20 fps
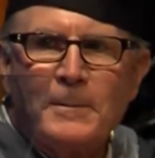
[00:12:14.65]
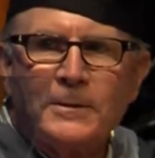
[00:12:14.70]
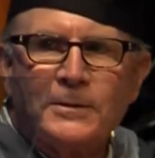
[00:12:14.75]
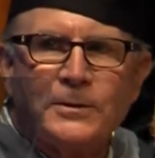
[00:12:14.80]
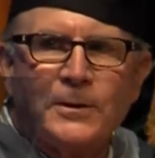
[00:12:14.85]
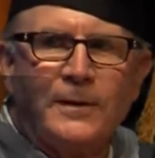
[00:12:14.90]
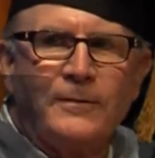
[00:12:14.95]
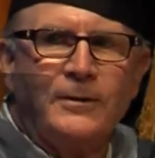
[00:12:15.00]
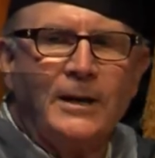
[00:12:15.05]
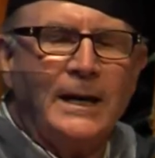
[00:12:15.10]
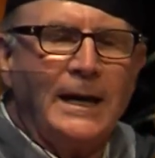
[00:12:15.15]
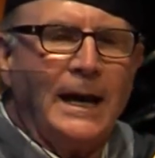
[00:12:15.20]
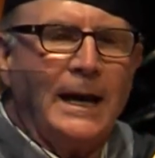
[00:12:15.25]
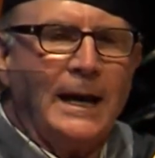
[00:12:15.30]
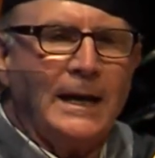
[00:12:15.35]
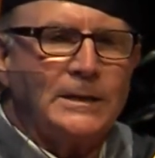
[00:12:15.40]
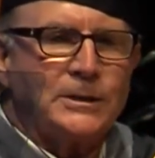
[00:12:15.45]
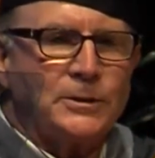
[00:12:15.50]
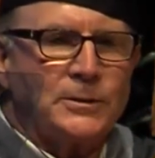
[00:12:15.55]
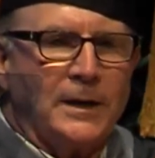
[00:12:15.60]
So every
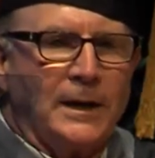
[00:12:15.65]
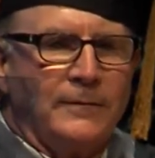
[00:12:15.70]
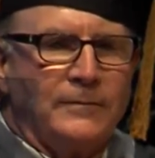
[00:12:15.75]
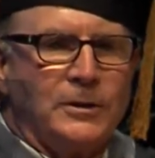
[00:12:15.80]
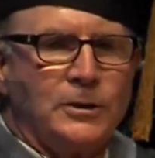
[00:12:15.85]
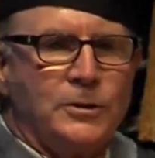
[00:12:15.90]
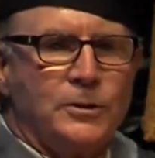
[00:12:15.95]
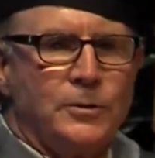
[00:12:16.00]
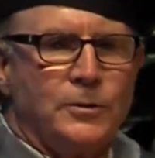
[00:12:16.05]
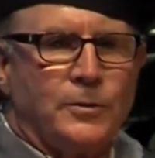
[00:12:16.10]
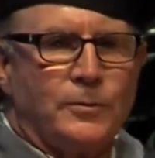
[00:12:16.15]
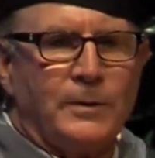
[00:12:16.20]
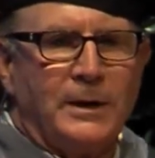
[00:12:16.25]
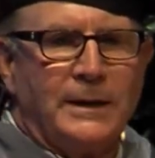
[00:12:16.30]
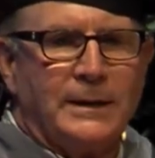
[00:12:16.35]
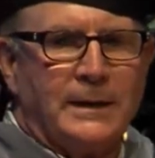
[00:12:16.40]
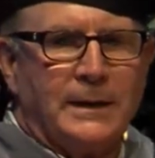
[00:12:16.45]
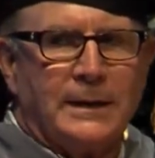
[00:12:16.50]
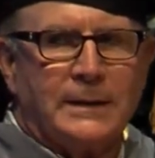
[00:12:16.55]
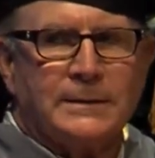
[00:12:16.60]
day I strive to do three
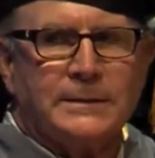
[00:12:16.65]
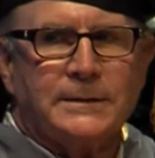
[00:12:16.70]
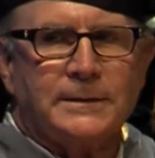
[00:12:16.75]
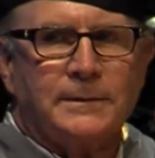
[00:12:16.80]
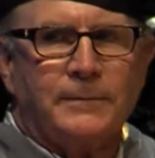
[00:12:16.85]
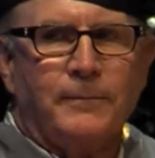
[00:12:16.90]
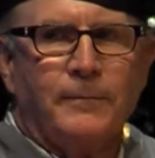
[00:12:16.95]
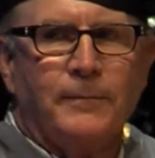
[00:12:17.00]
things.